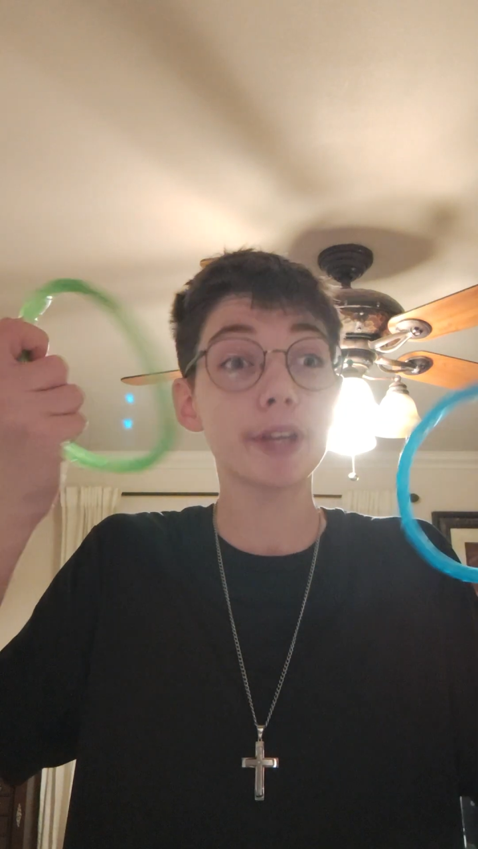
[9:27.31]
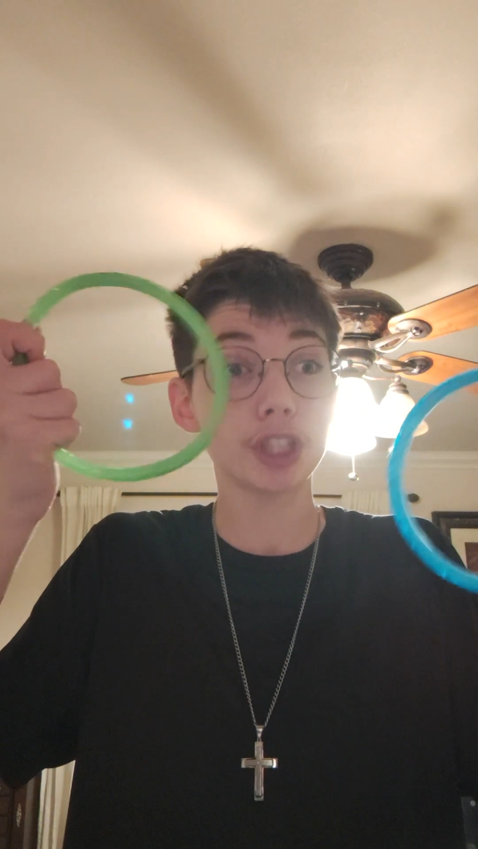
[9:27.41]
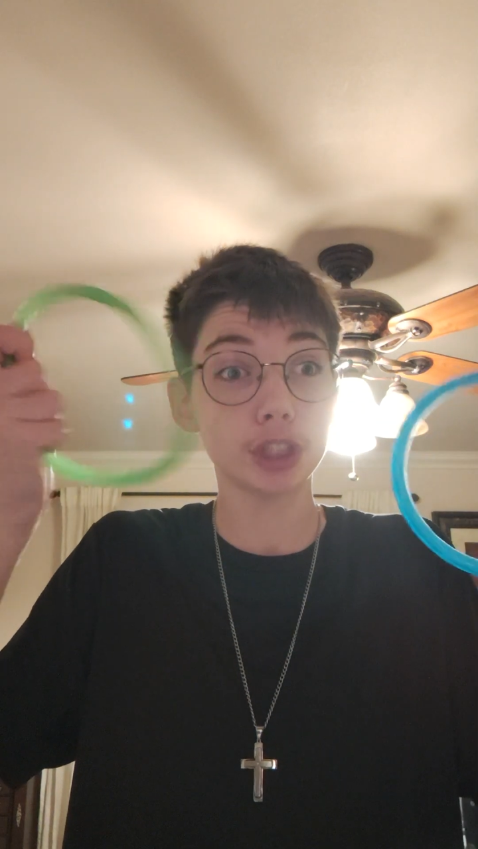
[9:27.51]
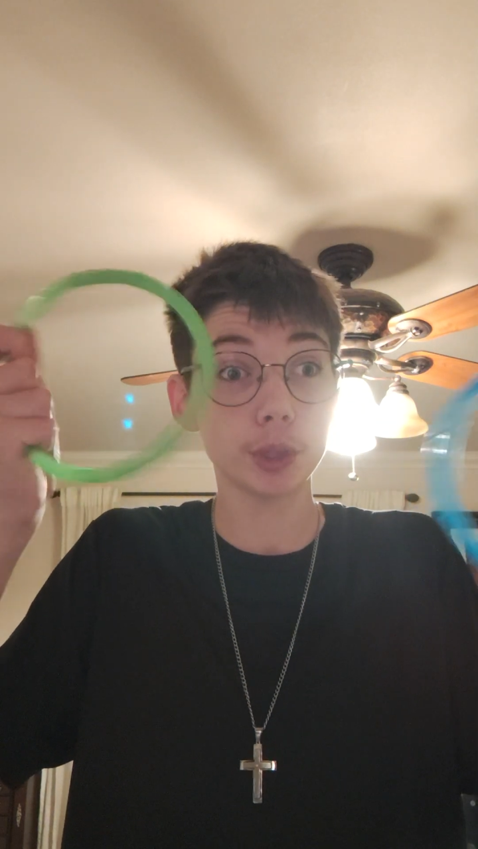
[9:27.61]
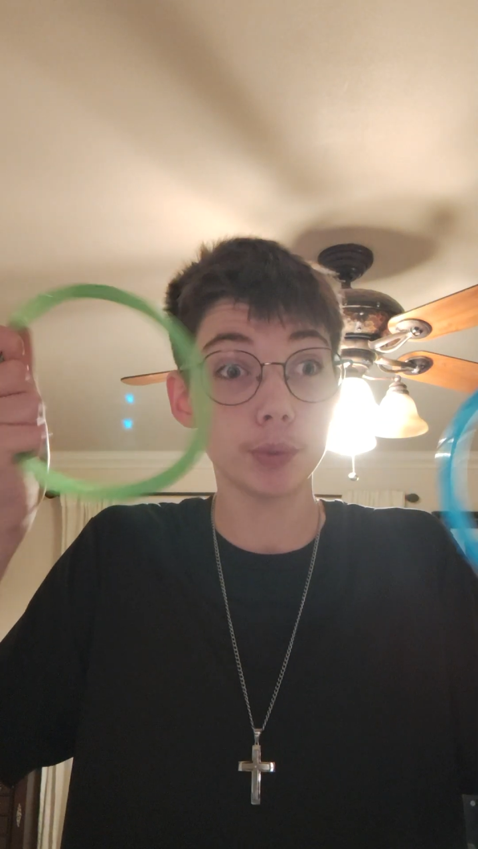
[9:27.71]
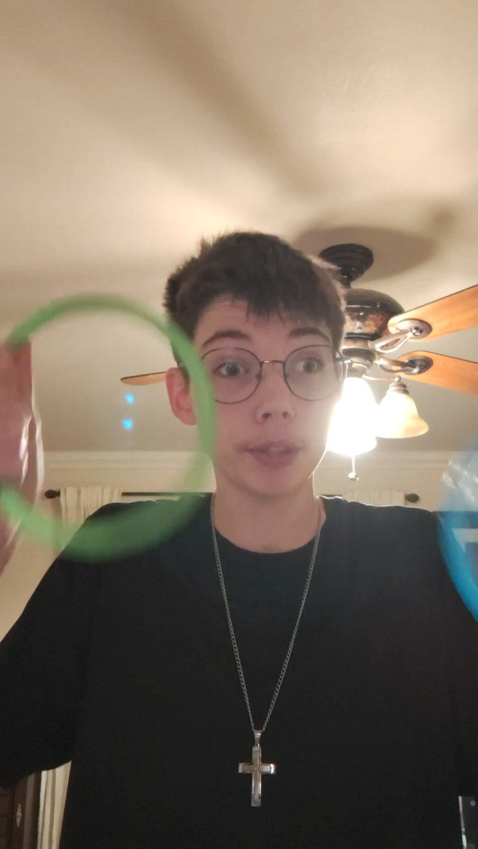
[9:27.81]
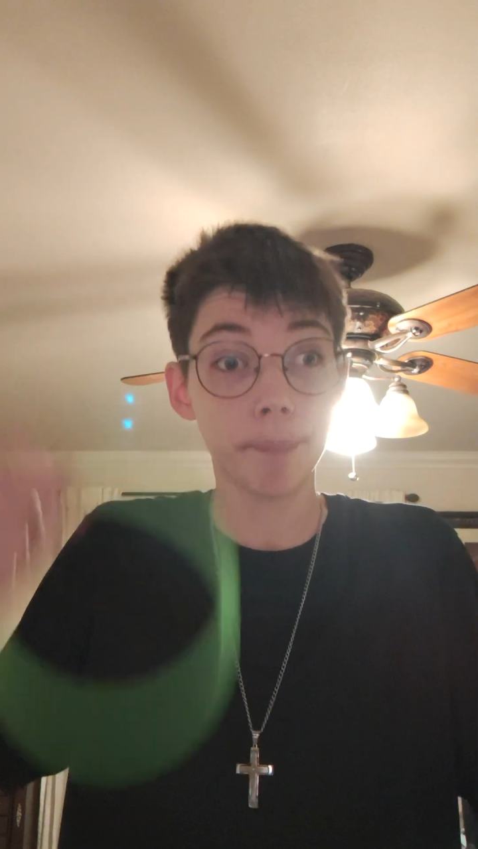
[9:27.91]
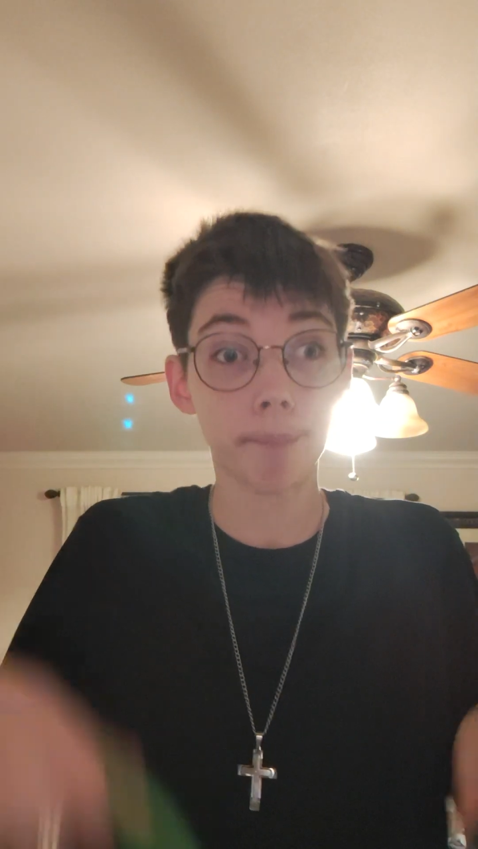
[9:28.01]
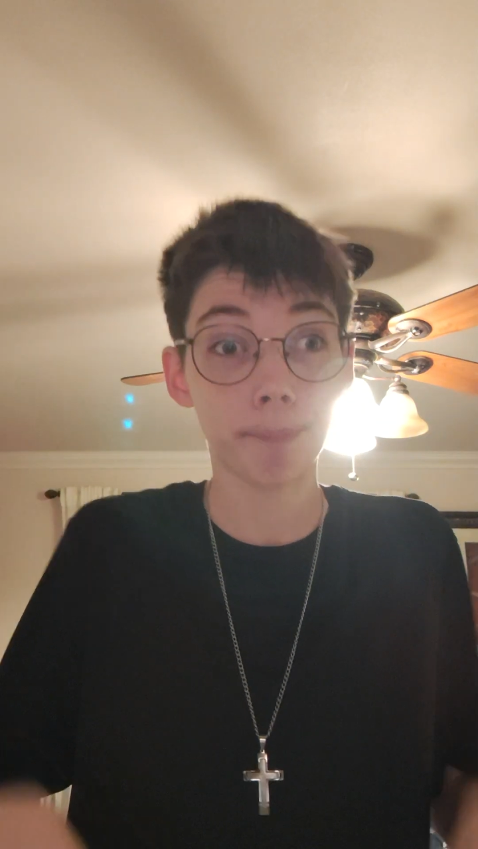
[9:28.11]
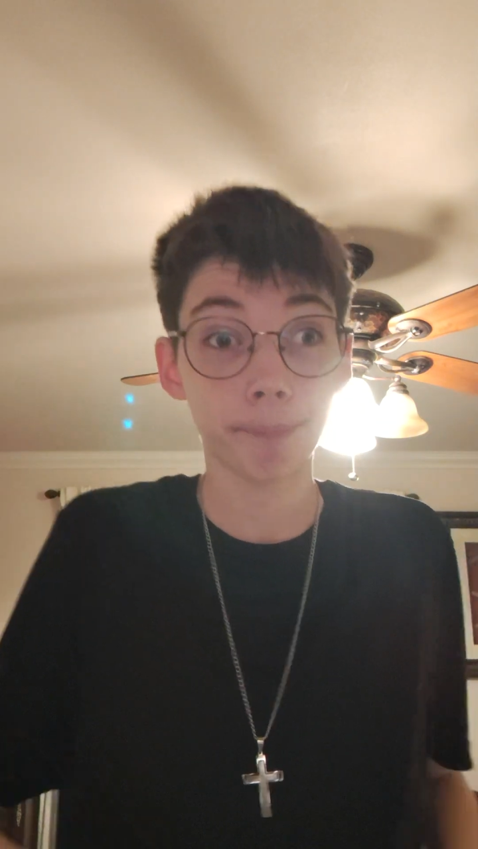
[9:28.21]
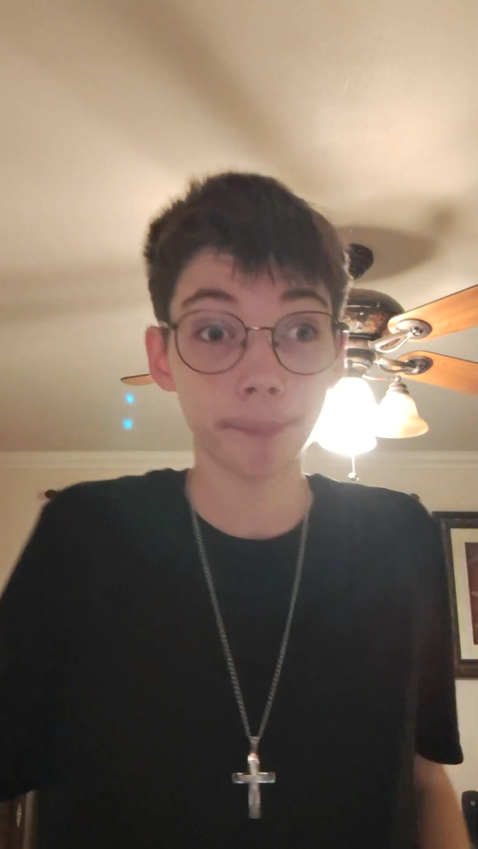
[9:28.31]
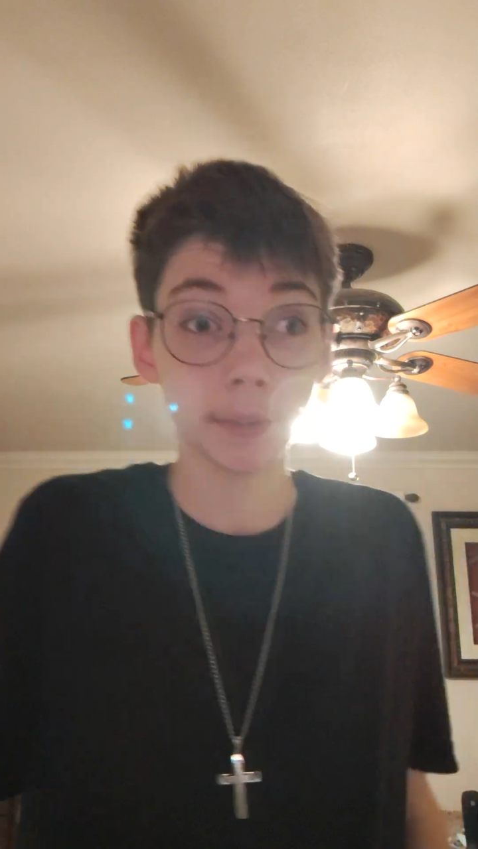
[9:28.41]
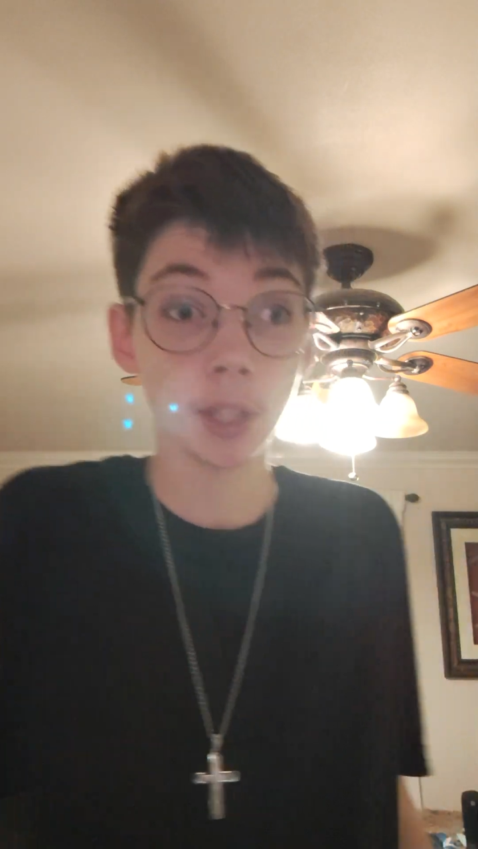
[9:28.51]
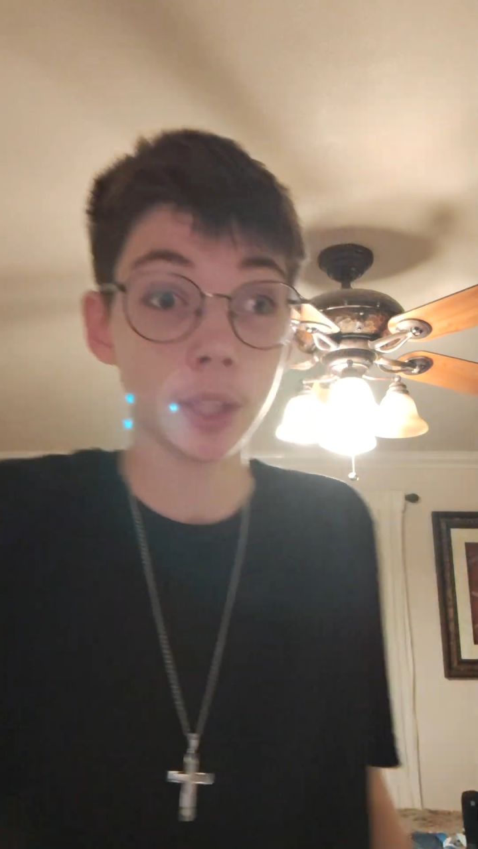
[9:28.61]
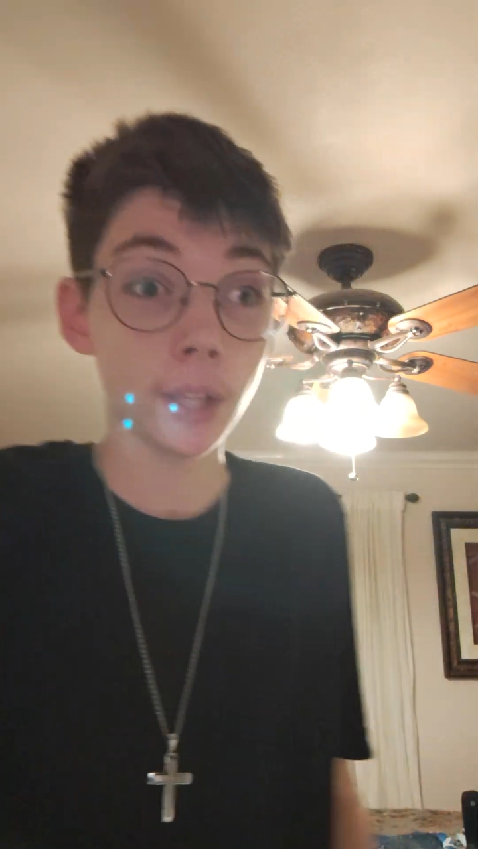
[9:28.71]
going to lose them
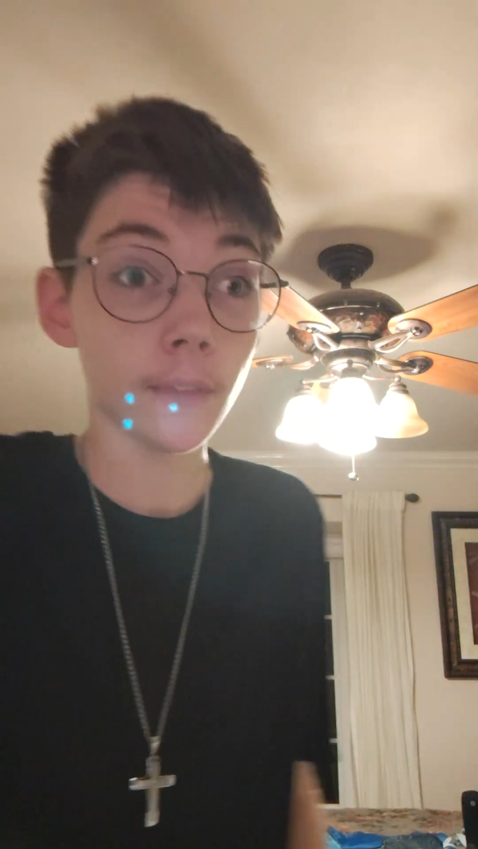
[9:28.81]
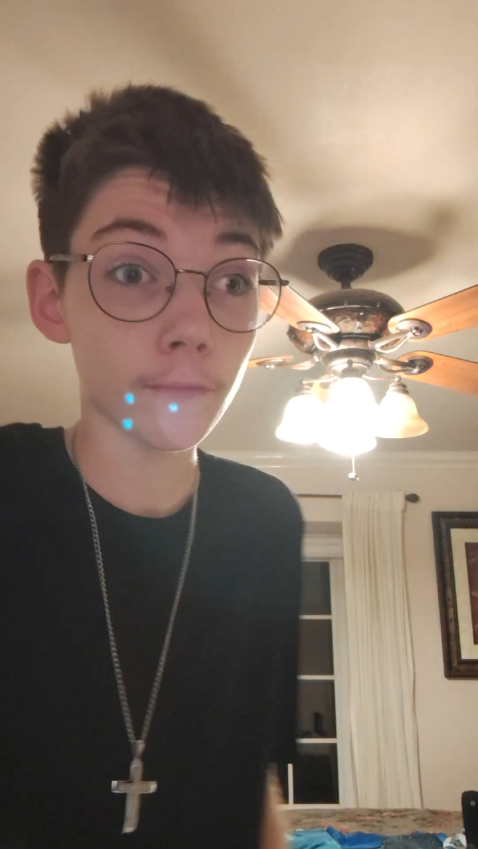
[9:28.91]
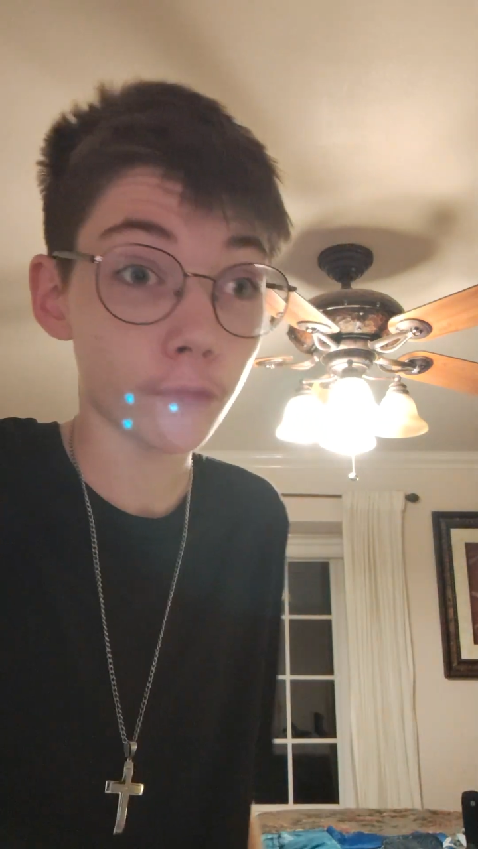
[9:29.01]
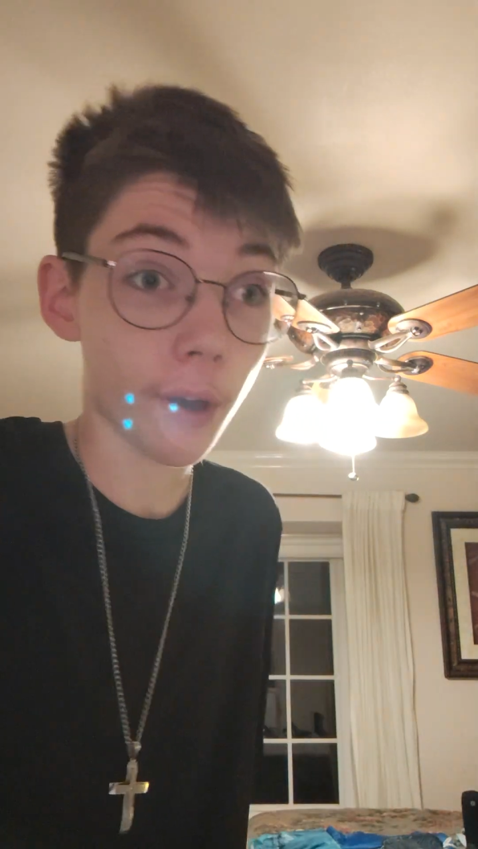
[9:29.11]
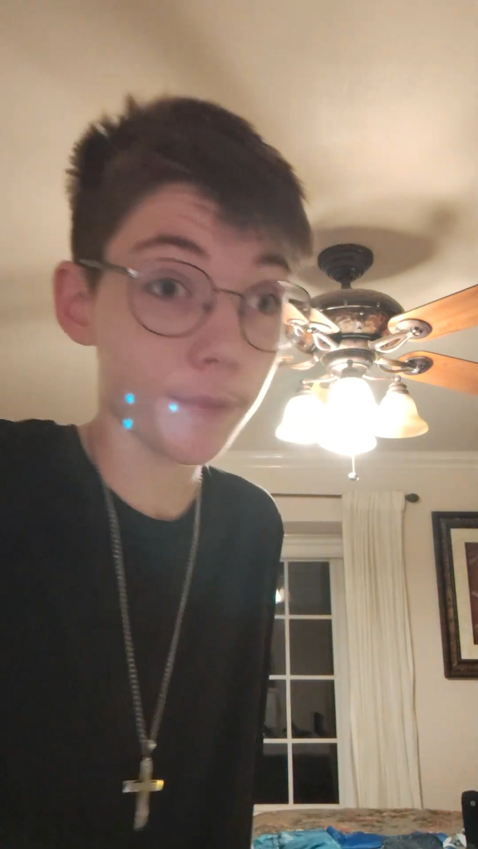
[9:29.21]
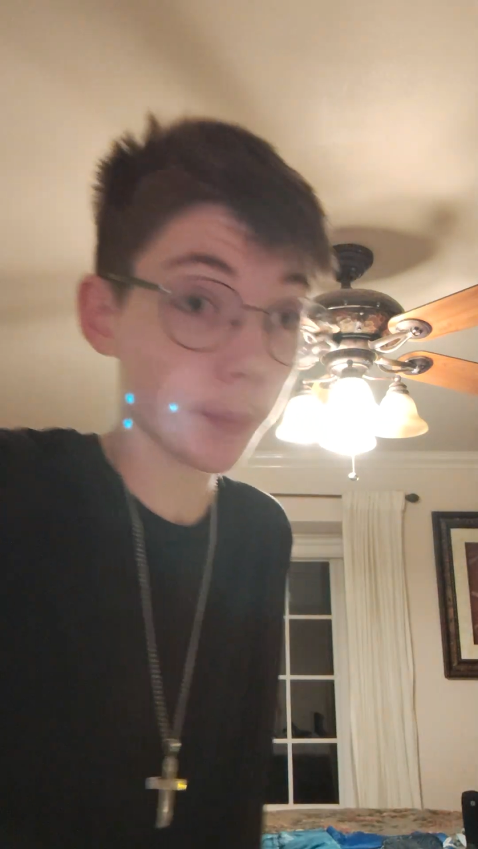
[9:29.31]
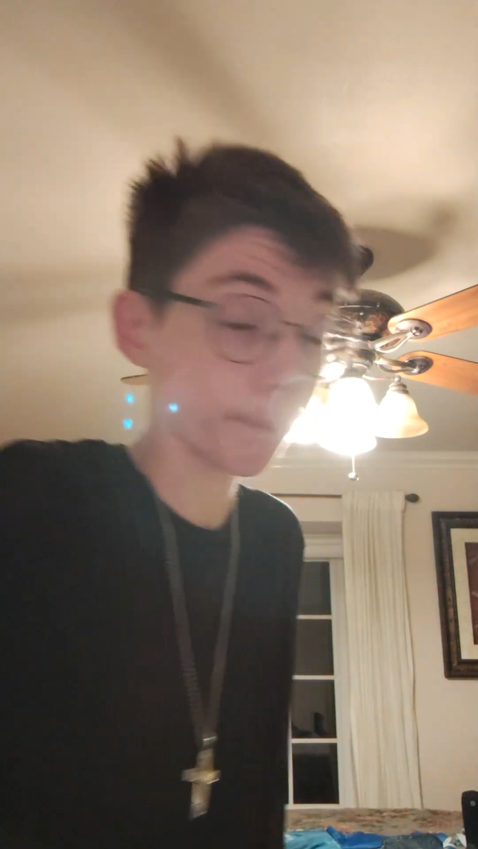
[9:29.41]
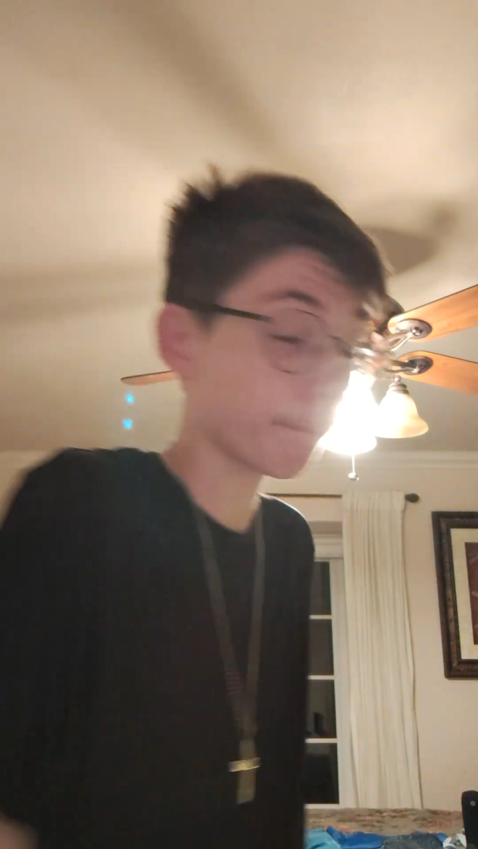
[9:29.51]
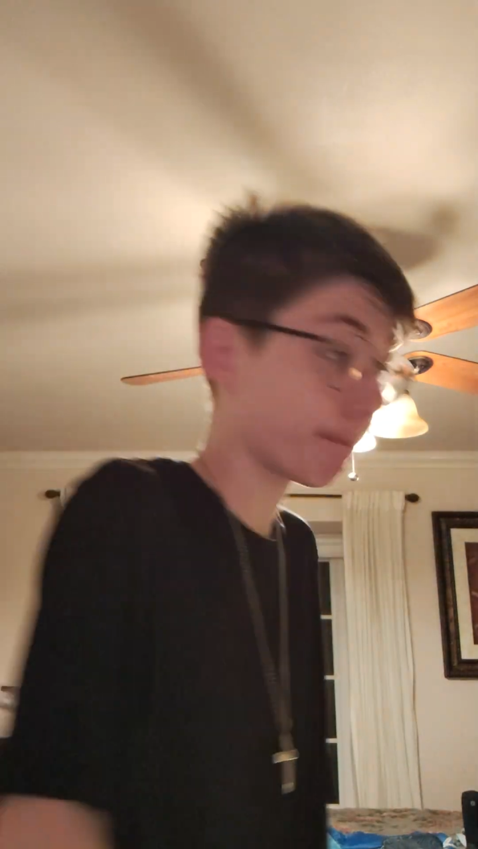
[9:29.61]
forever.